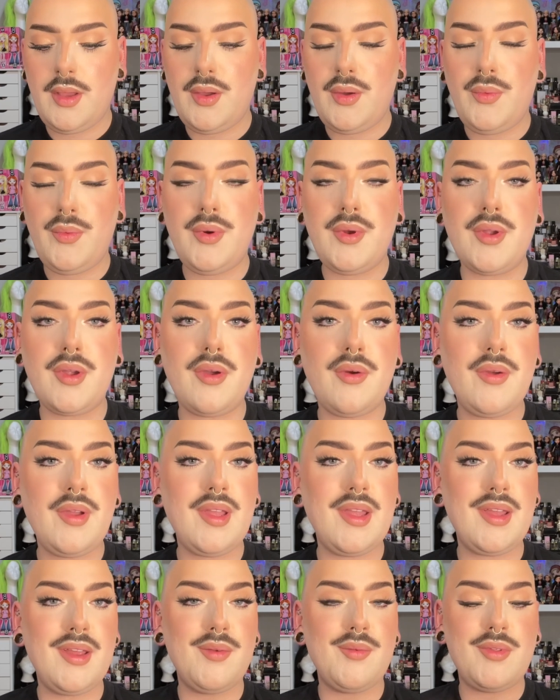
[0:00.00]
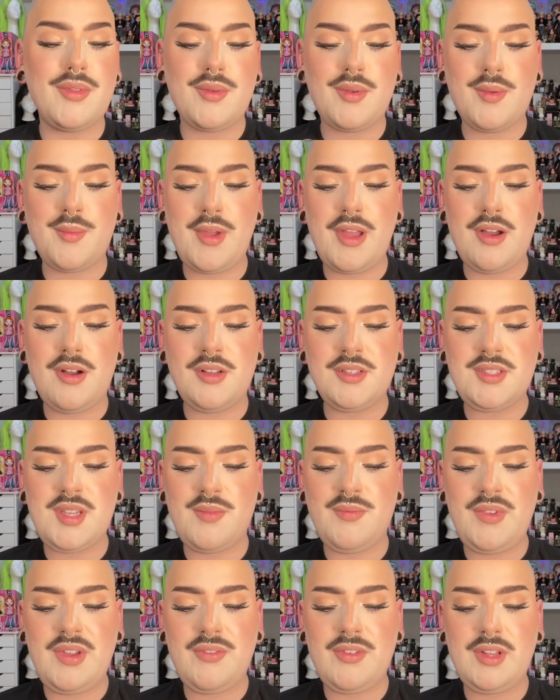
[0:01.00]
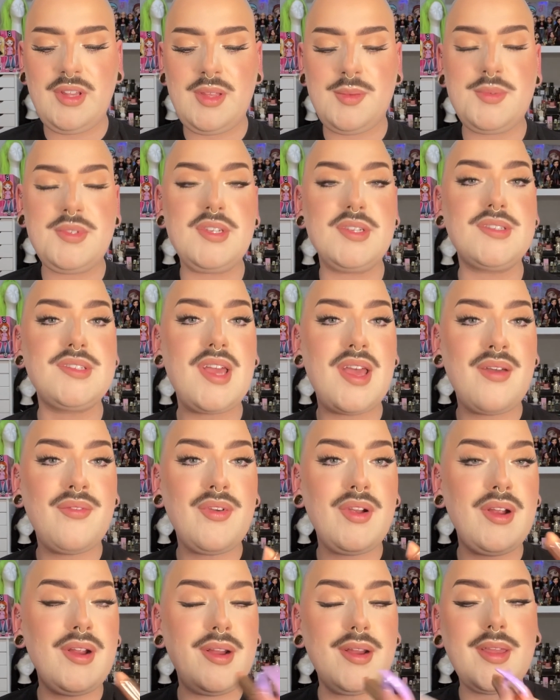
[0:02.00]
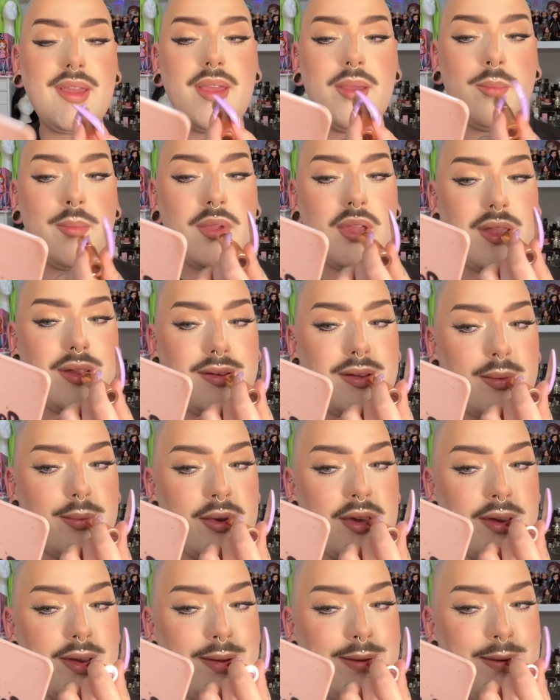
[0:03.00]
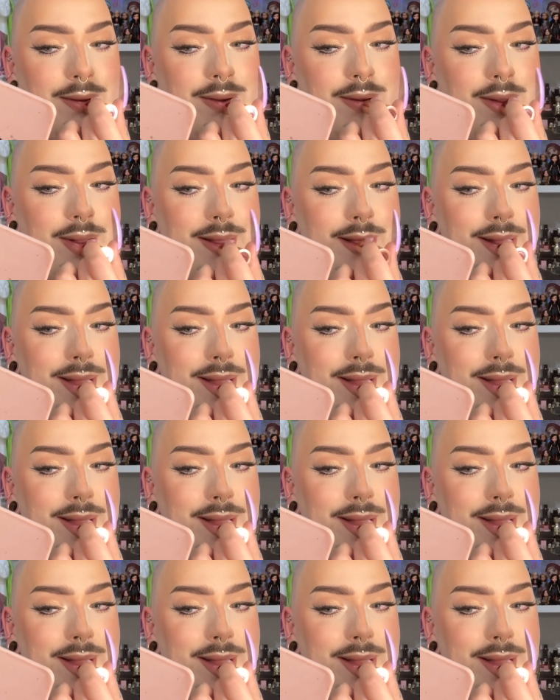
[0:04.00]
We're going in with one of my all-time favorite lipsticks ever, Kim KW.